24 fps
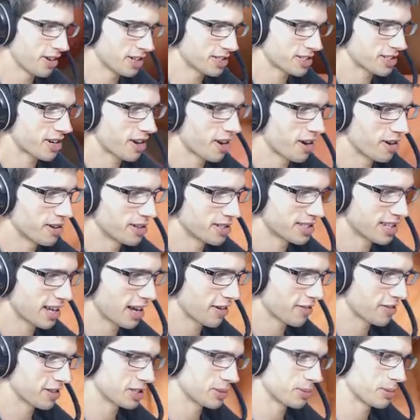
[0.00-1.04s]
first code to
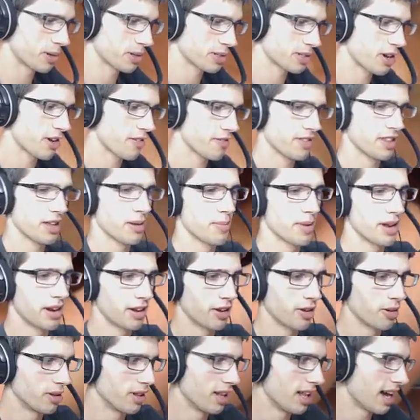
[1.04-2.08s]
start off this box. Hopefully a bit
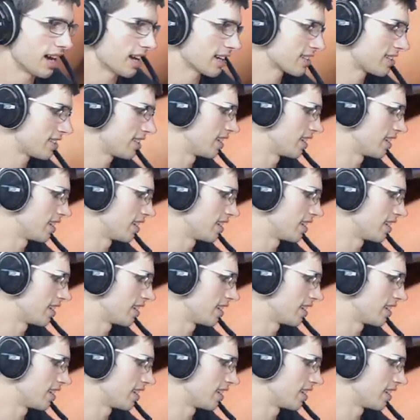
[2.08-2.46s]
of good luck